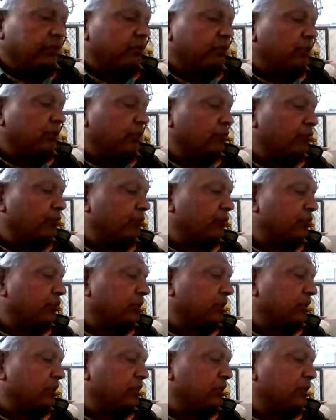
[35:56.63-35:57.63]
we have to
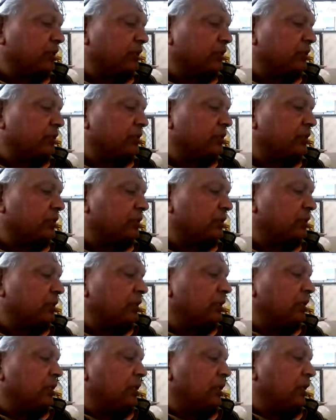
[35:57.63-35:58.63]
conduct this.
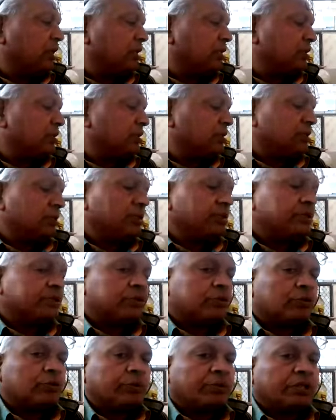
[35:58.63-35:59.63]
And it is
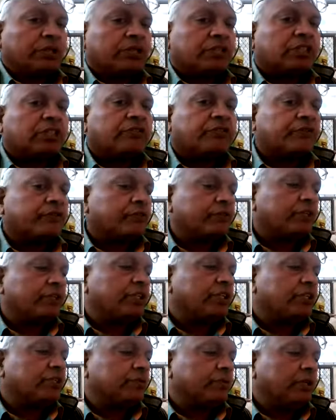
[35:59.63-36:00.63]
to be conducted for
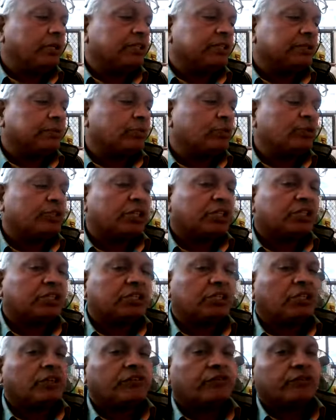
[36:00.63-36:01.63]
each building. Suppose there are
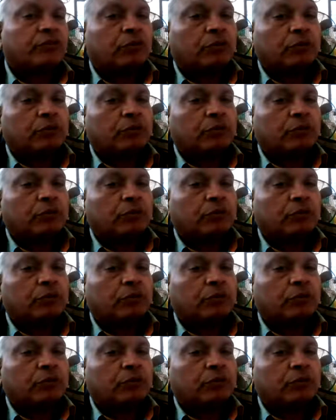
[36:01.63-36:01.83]
3 or 4